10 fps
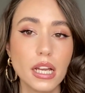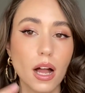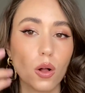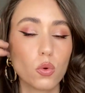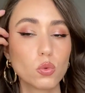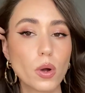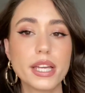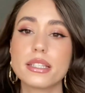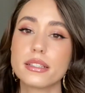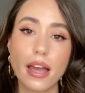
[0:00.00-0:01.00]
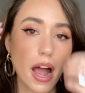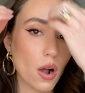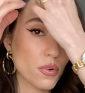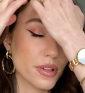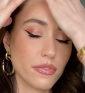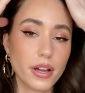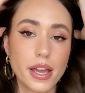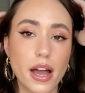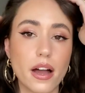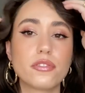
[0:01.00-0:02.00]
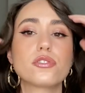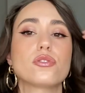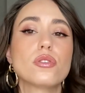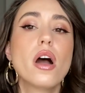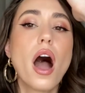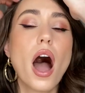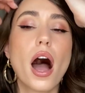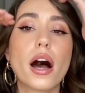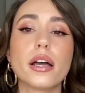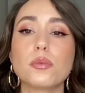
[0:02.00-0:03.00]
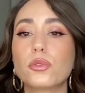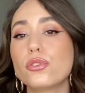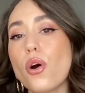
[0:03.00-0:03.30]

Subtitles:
I will wait an hour if I have to. I will go